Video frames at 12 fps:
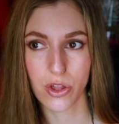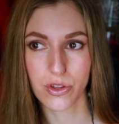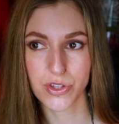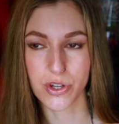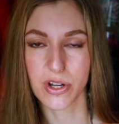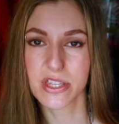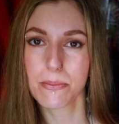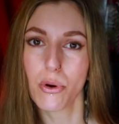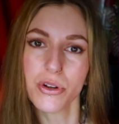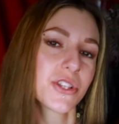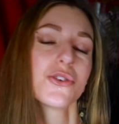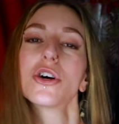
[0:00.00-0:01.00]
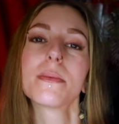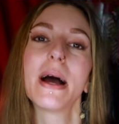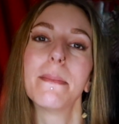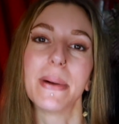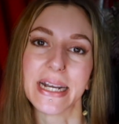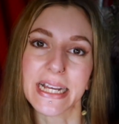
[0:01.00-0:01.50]
So it's important to talk
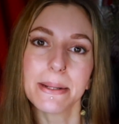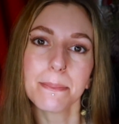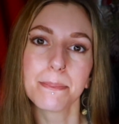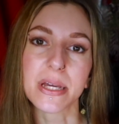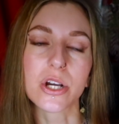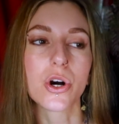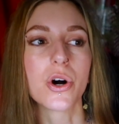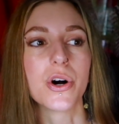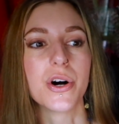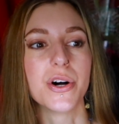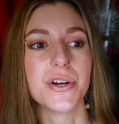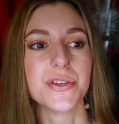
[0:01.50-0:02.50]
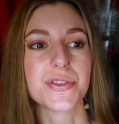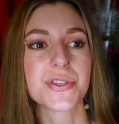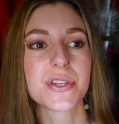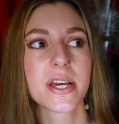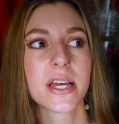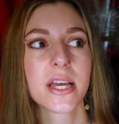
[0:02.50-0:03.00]
about money
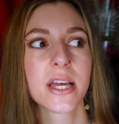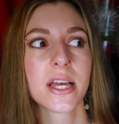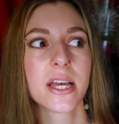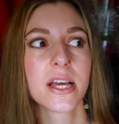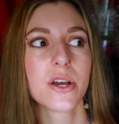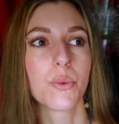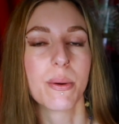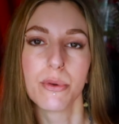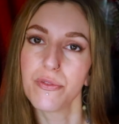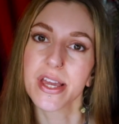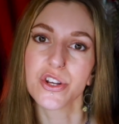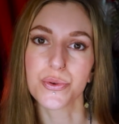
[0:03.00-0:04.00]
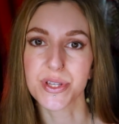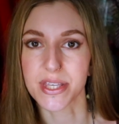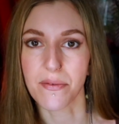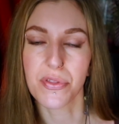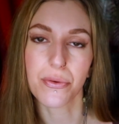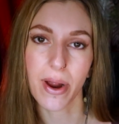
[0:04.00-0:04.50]
because we're moving into a
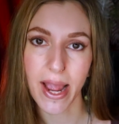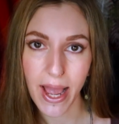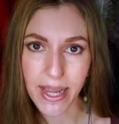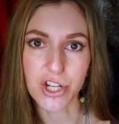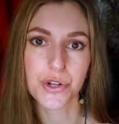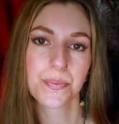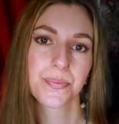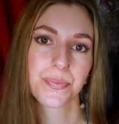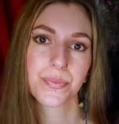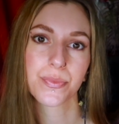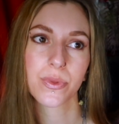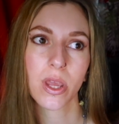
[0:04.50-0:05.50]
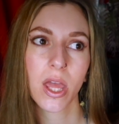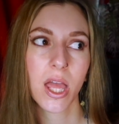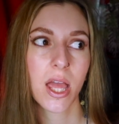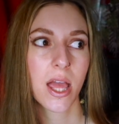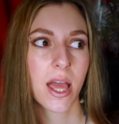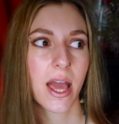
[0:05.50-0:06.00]
seventh ray age.
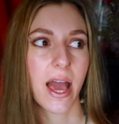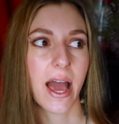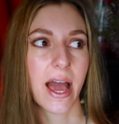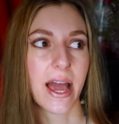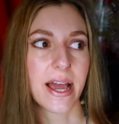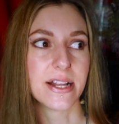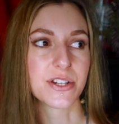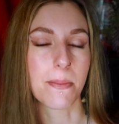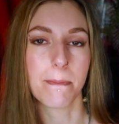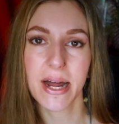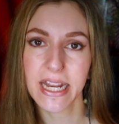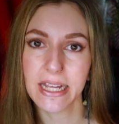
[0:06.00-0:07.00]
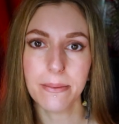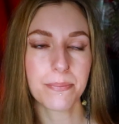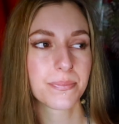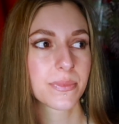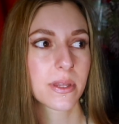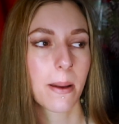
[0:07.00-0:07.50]
And money,
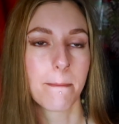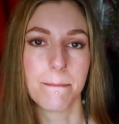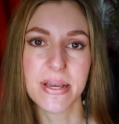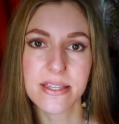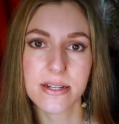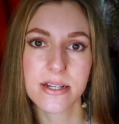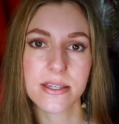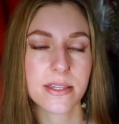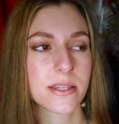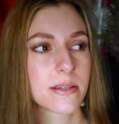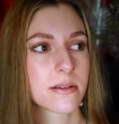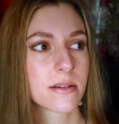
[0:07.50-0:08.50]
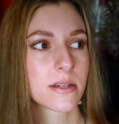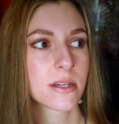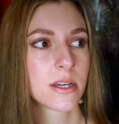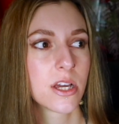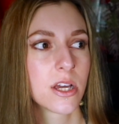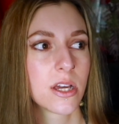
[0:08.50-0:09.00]
business,
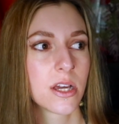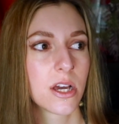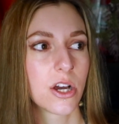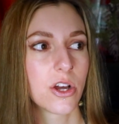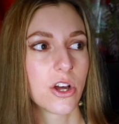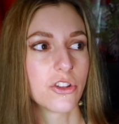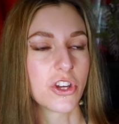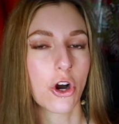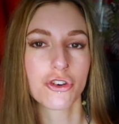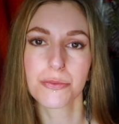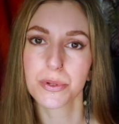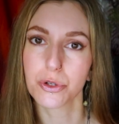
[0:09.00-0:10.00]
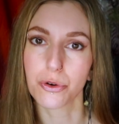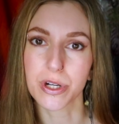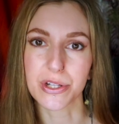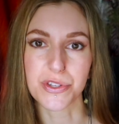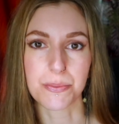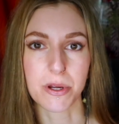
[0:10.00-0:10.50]
the
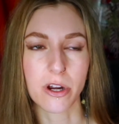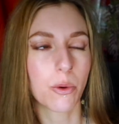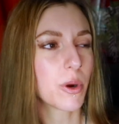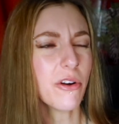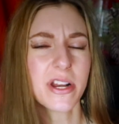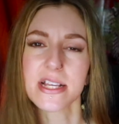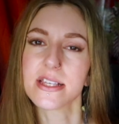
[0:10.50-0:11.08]
entrepreneurial spirit, we already